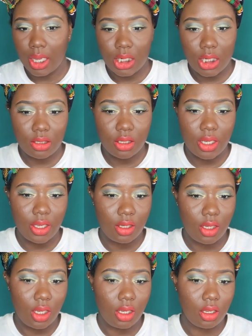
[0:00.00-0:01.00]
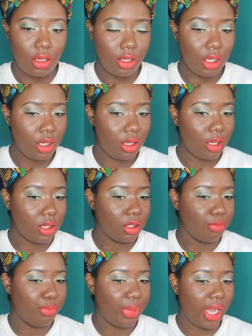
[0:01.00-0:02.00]
it doesn't look as
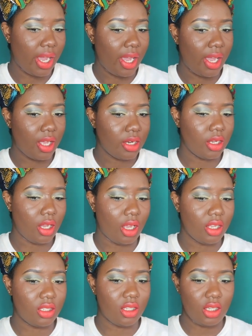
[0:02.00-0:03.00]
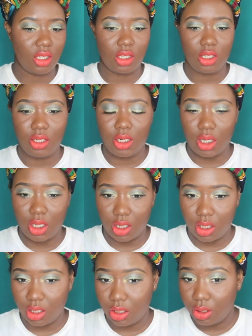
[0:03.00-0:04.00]
bad as it
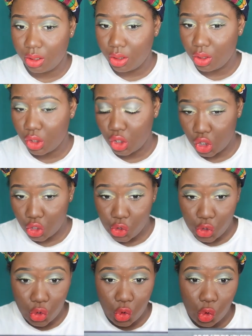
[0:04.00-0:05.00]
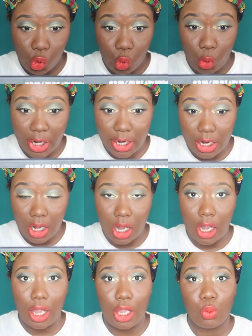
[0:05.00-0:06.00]
did when
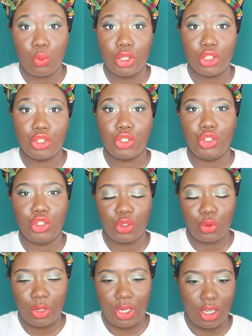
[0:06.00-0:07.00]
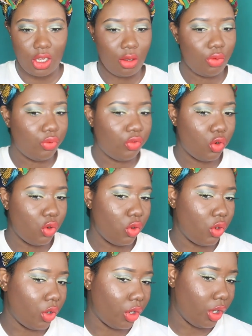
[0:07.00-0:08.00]
I was doing it
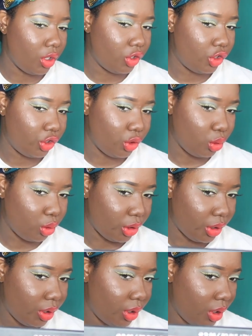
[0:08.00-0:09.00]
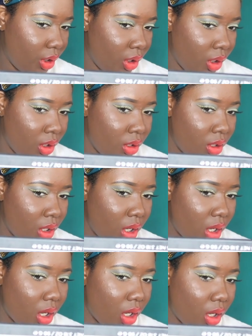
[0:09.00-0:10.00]
for sure.
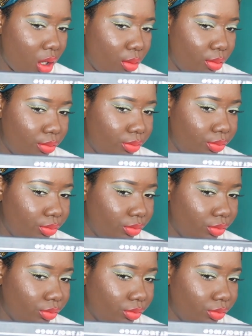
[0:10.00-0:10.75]
Um,